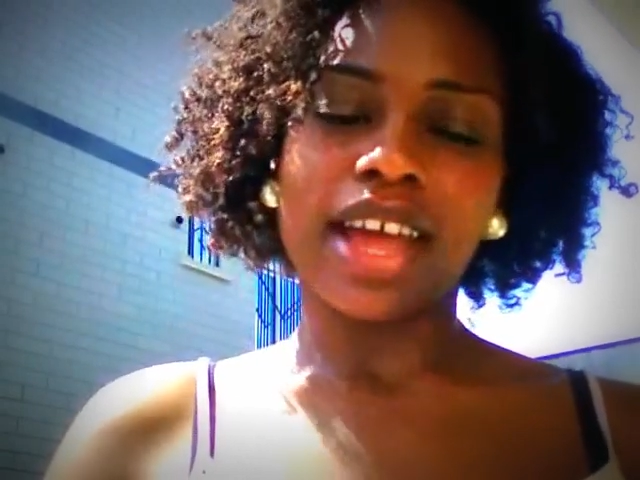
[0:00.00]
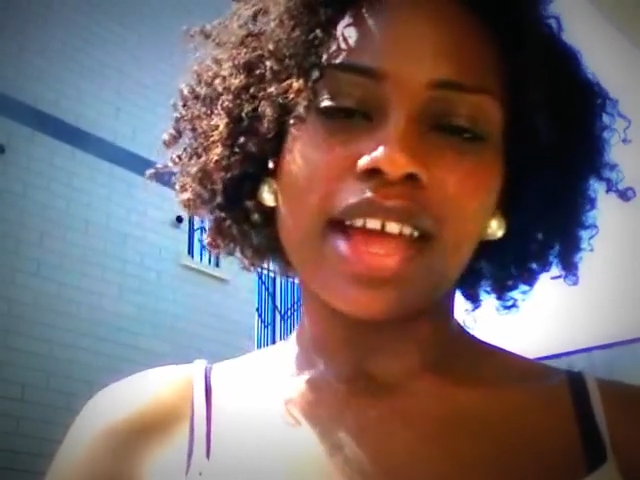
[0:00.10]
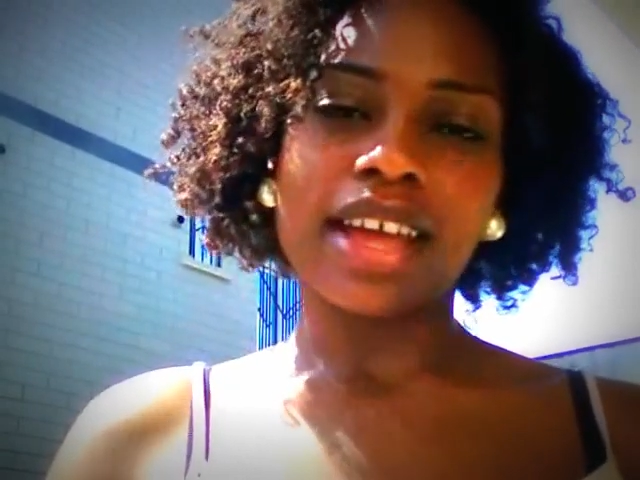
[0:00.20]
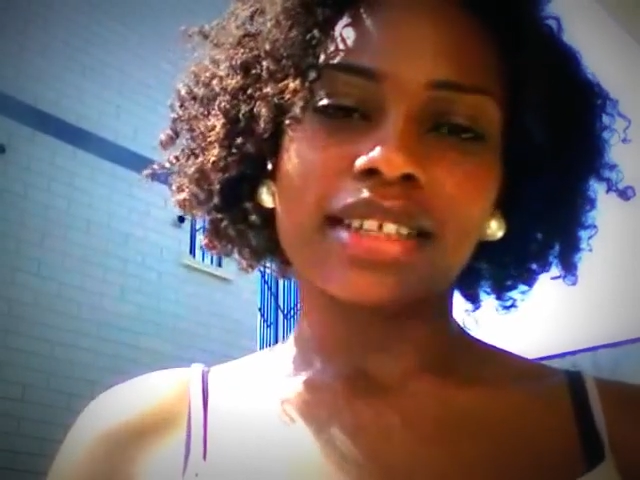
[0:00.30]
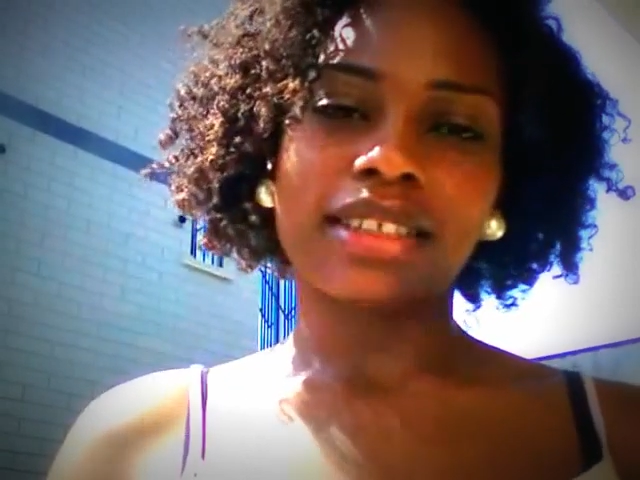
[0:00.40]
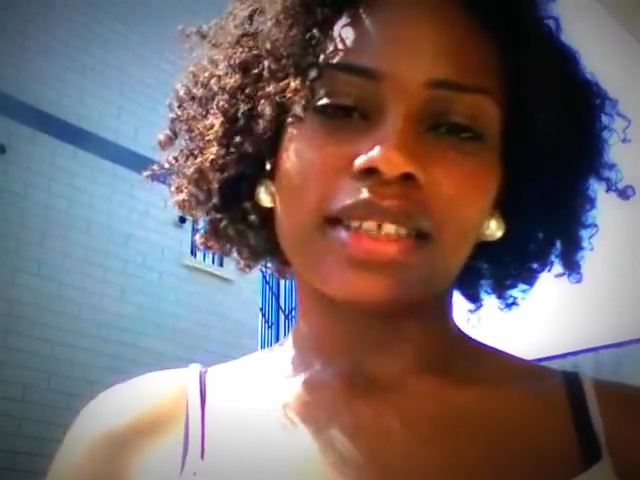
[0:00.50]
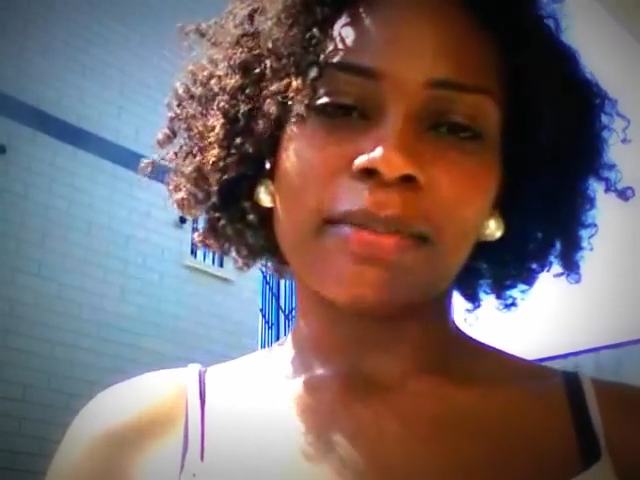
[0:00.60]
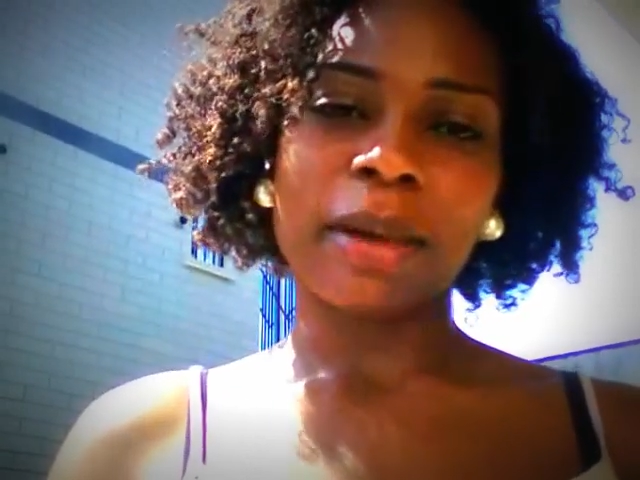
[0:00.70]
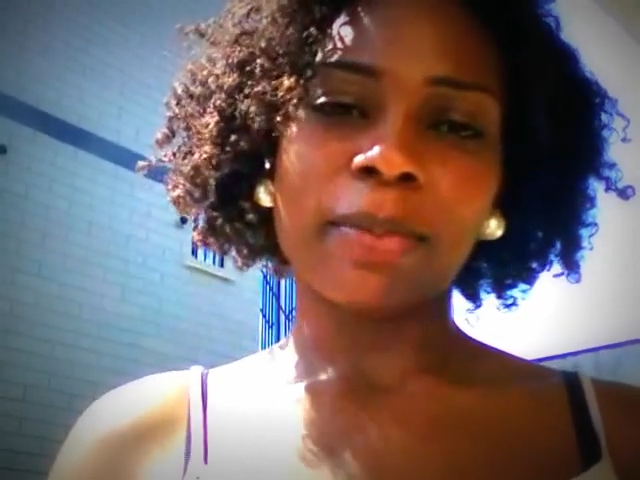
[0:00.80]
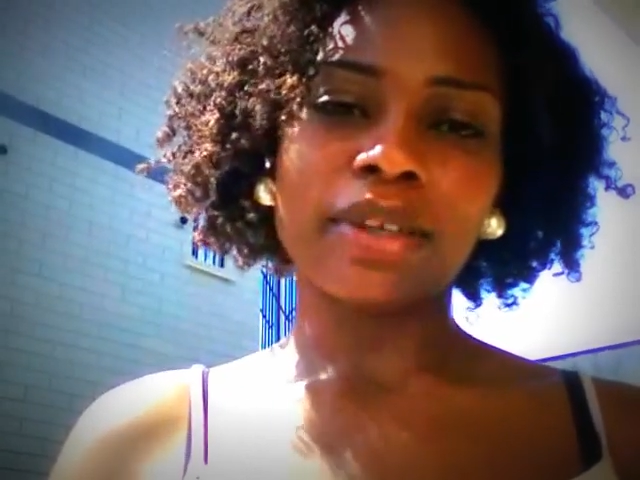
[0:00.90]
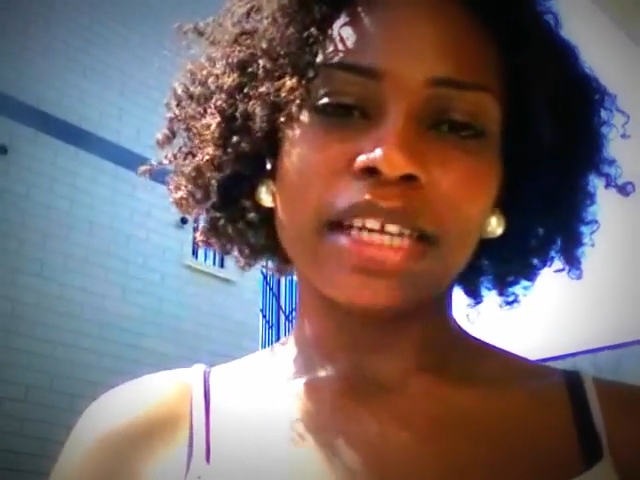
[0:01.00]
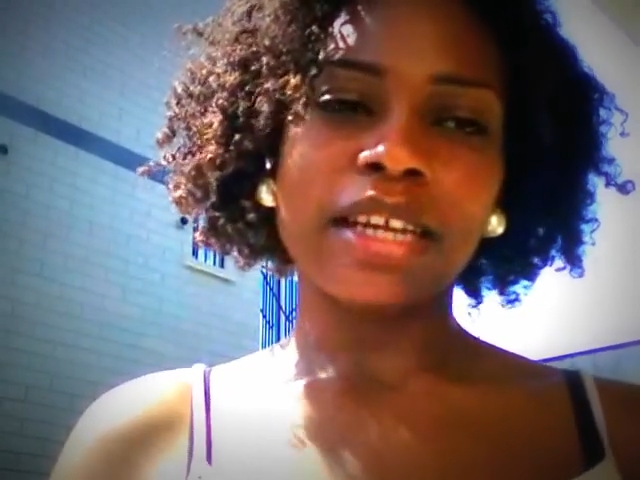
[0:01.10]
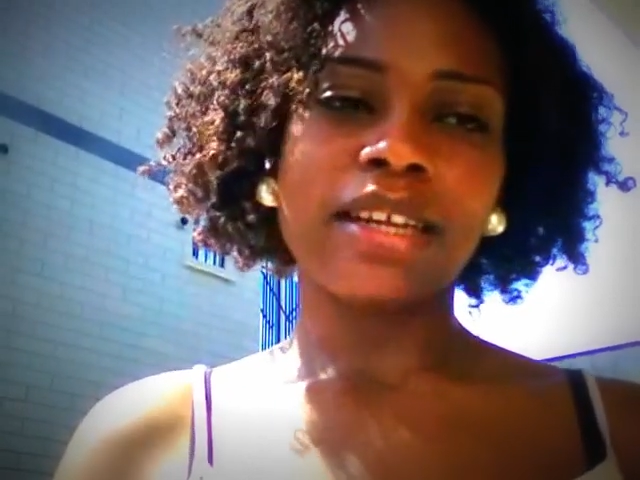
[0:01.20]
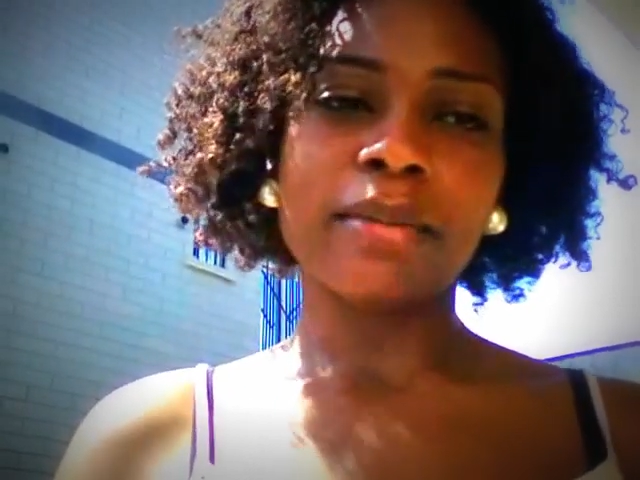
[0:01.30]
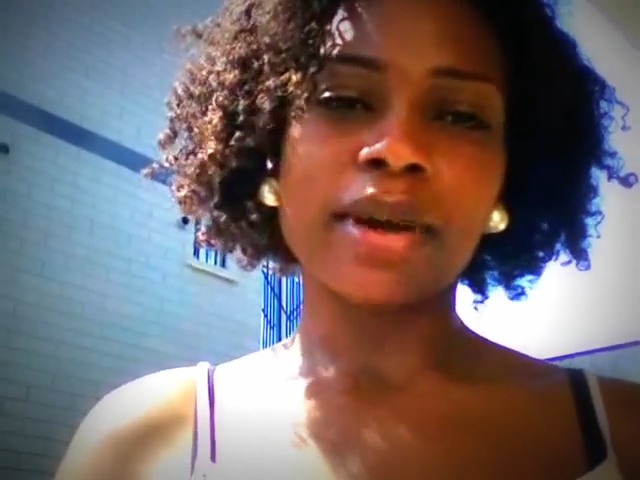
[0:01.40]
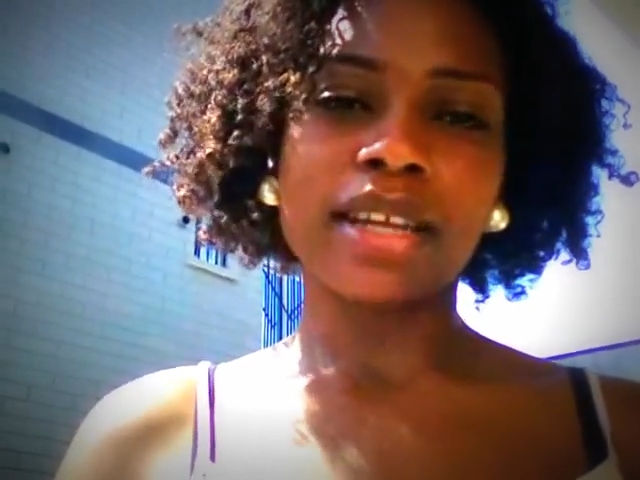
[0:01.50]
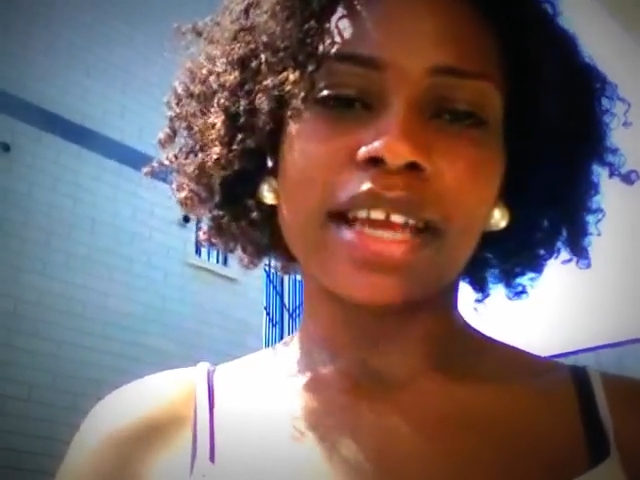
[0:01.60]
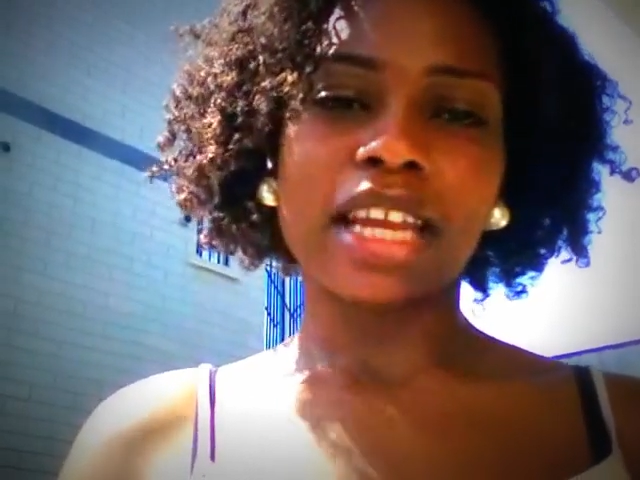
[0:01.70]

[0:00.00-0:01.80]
and people need money